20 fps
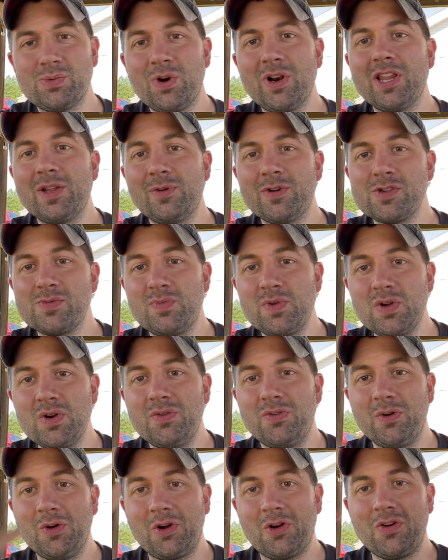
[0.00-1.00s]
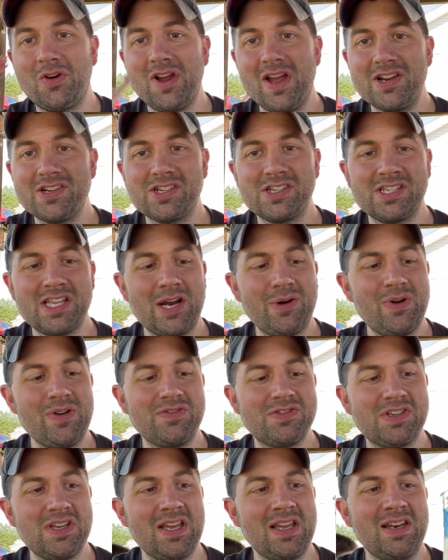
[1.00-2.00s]
one of the most beautiful creations that
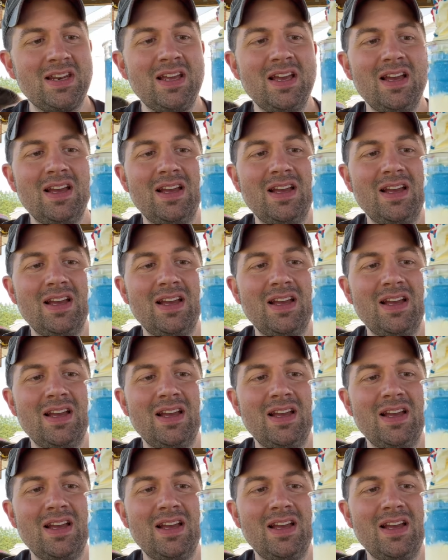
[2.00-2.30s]
we've seen.